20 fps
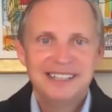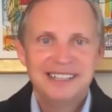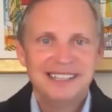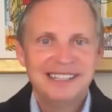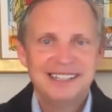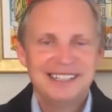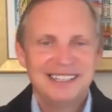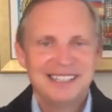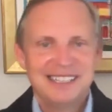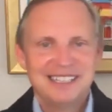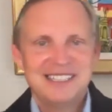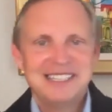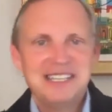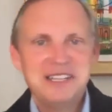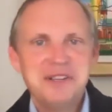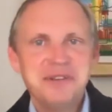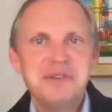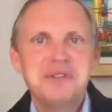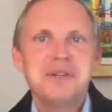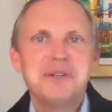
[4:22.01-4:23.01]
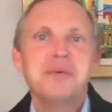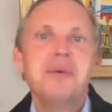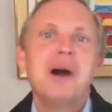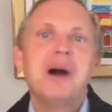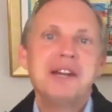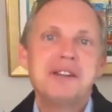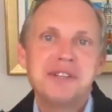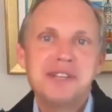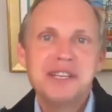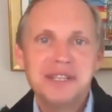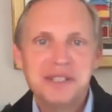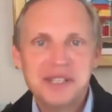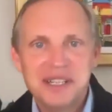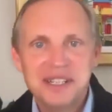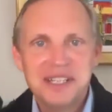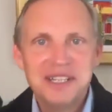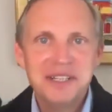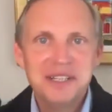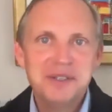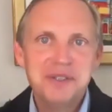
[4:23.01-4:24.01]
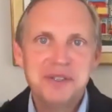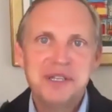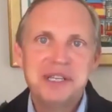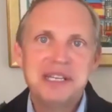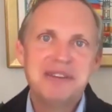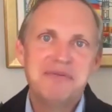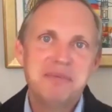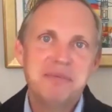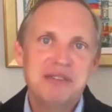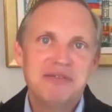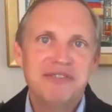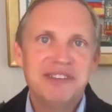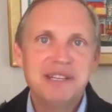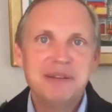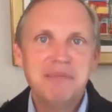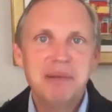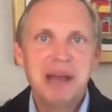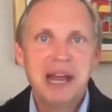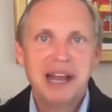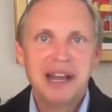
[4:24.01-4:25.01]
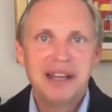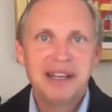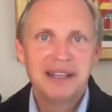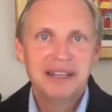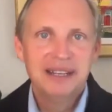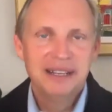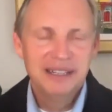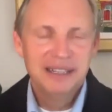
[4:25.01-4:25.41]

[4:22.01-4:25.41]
continues to watch this, continues to give me feedback.